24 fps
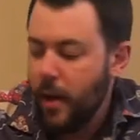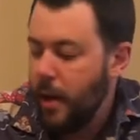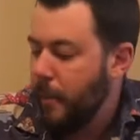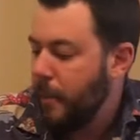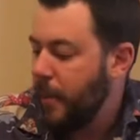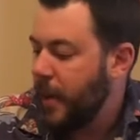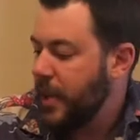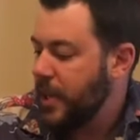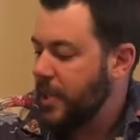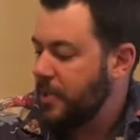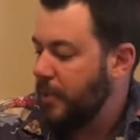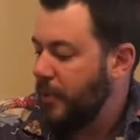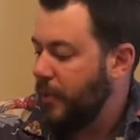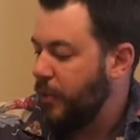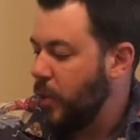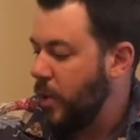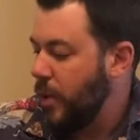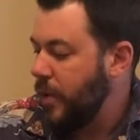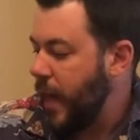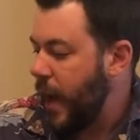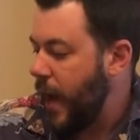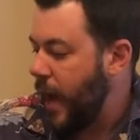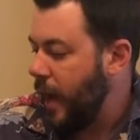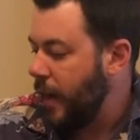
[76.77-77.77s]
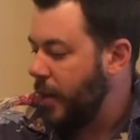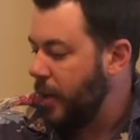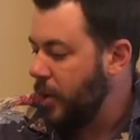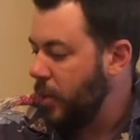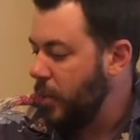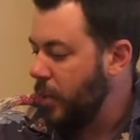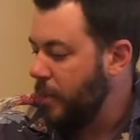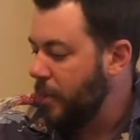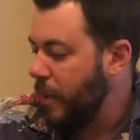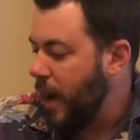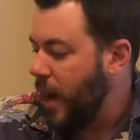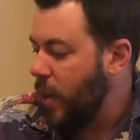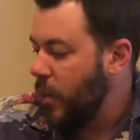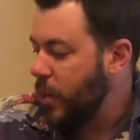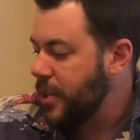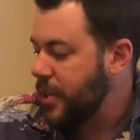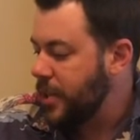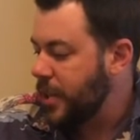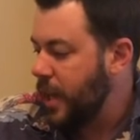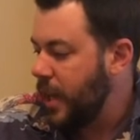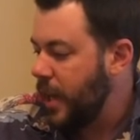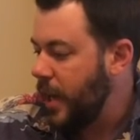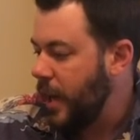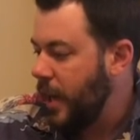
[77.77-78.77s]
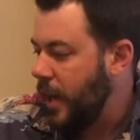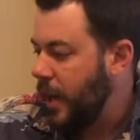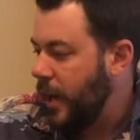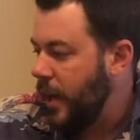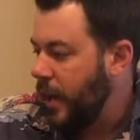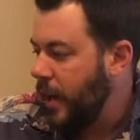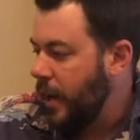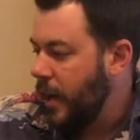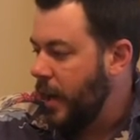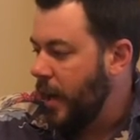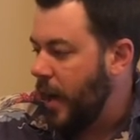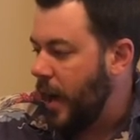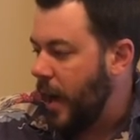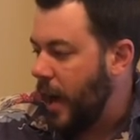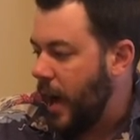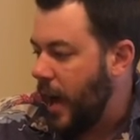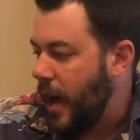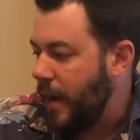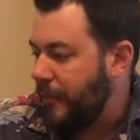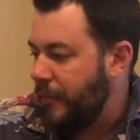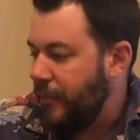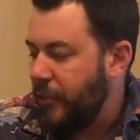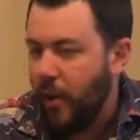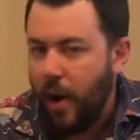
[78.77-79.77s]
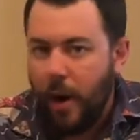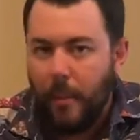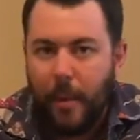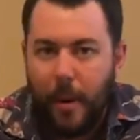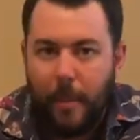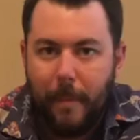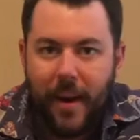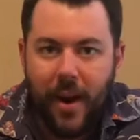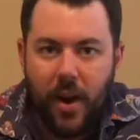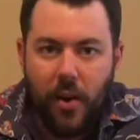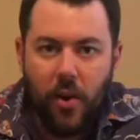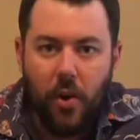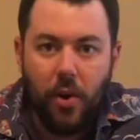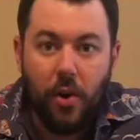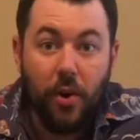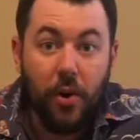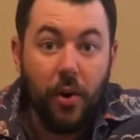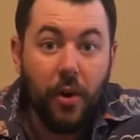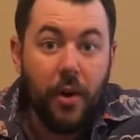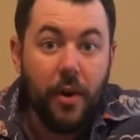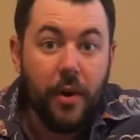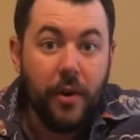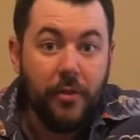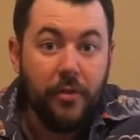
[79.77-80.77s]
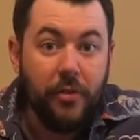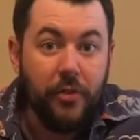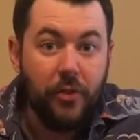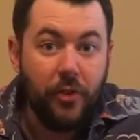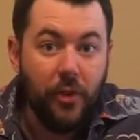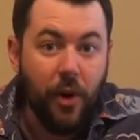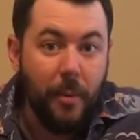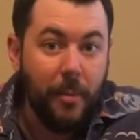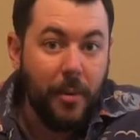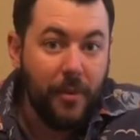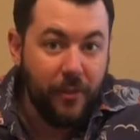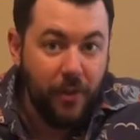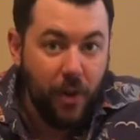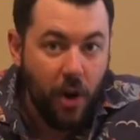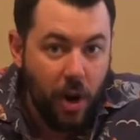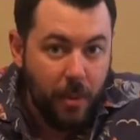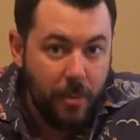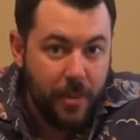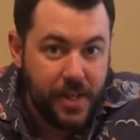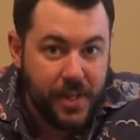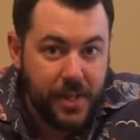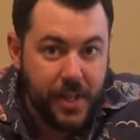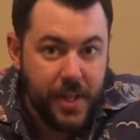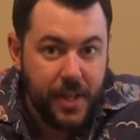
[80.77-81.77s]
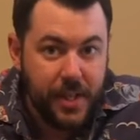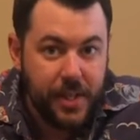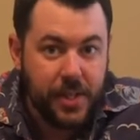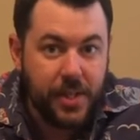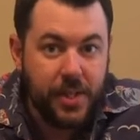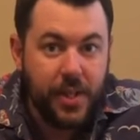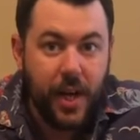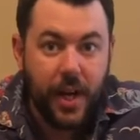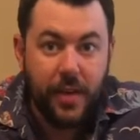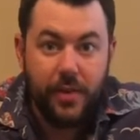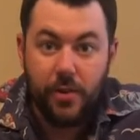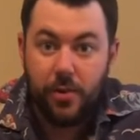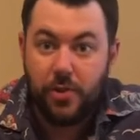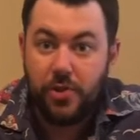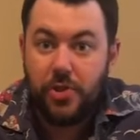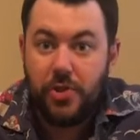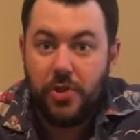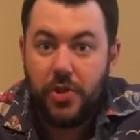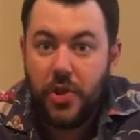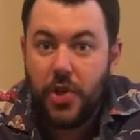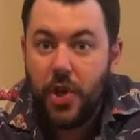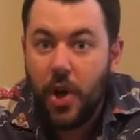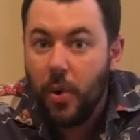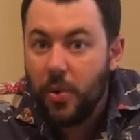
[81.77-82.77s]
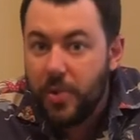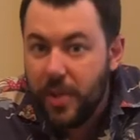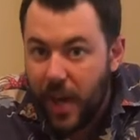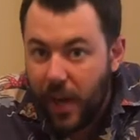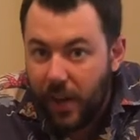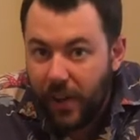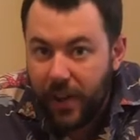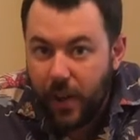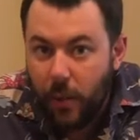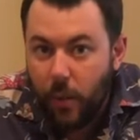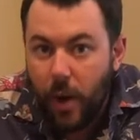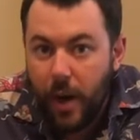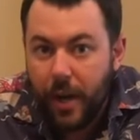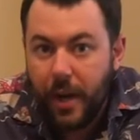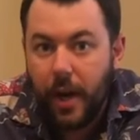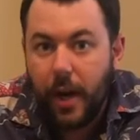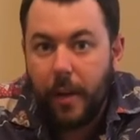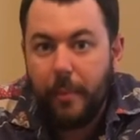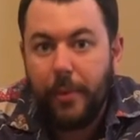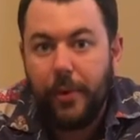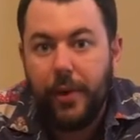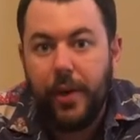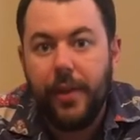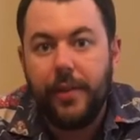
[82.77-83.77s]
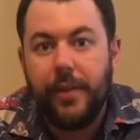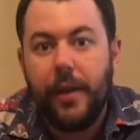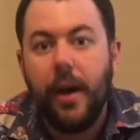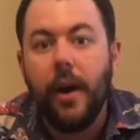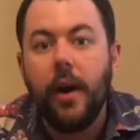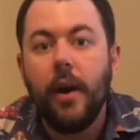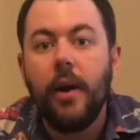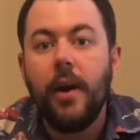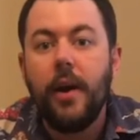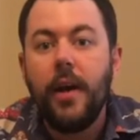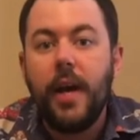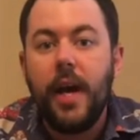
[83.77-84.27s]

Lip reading: Because before that, you would buy whiskey from a barrel, from a pharmacist, and there's no telling what got put in there.